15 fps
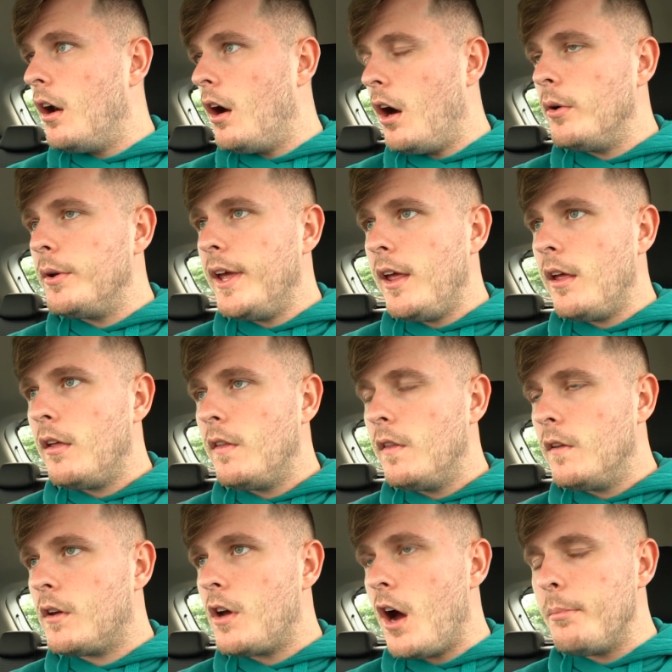oh, yeah,
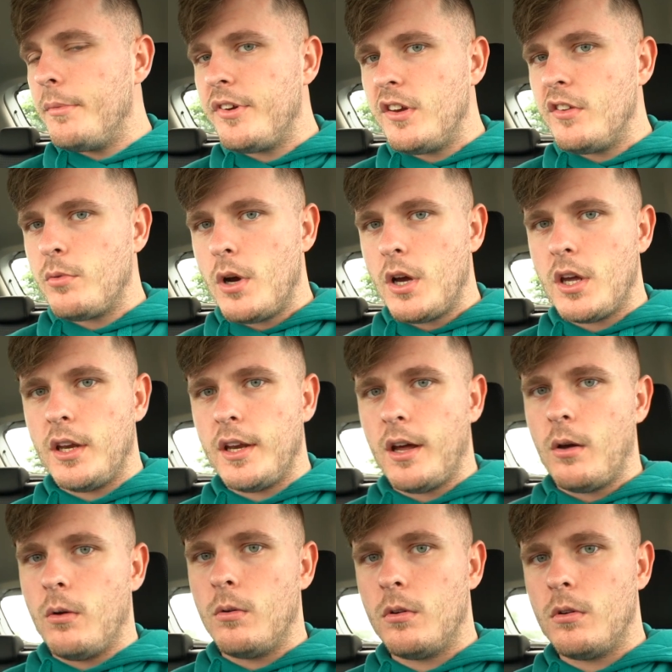the card machine's working
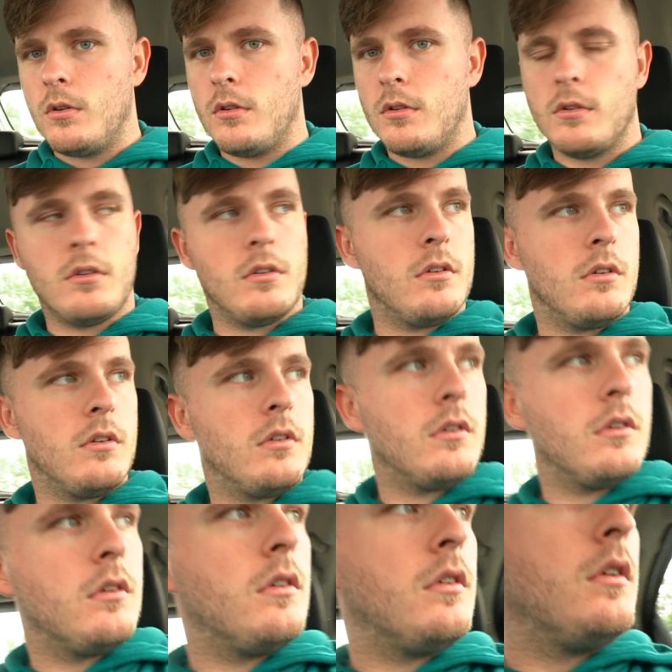now.
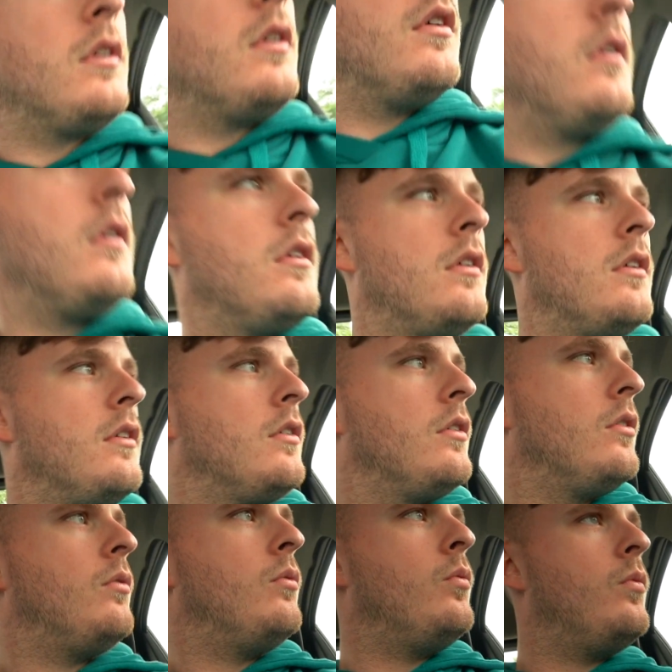We drove around for that.
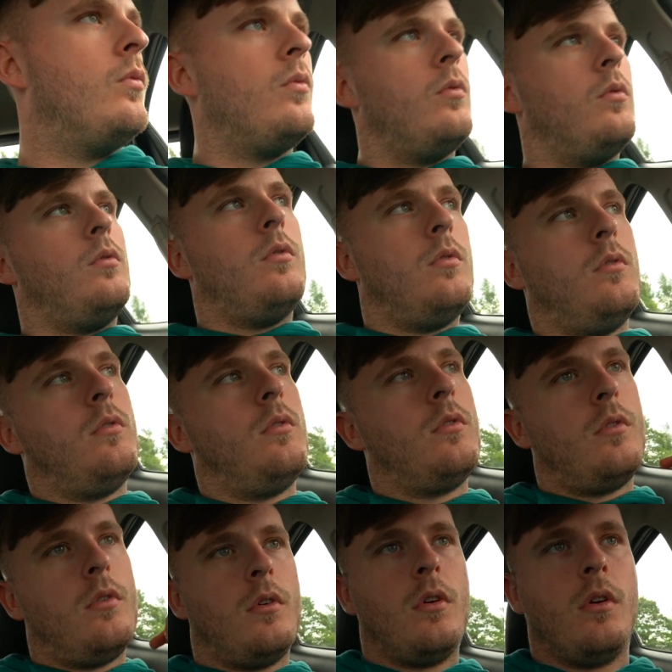
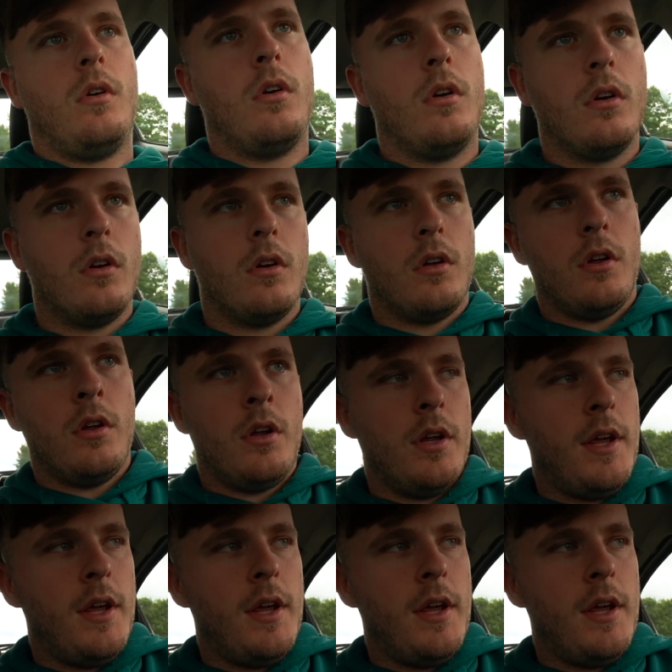About forty-five minutes.